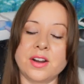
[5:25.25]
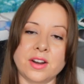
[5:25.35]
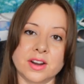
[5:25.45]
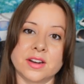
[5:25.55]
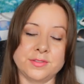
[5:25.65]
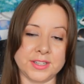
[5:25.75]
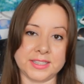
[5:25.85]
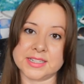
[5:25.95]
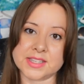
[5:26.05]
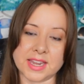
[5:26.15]
are
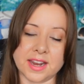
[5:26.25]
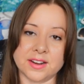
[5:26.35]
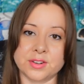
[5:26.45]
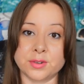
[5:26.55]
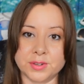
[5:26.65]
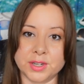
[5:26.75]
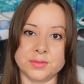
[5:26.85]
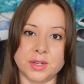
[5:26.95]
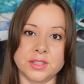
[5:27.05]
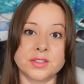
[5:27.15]
feeling scared or
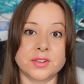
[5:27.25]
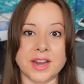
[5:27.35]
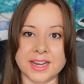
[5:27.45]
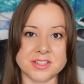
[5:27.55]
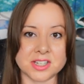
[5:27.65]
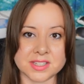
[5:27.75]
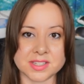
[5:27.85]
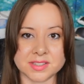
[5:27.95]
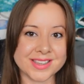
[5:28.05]
fearful or anxious.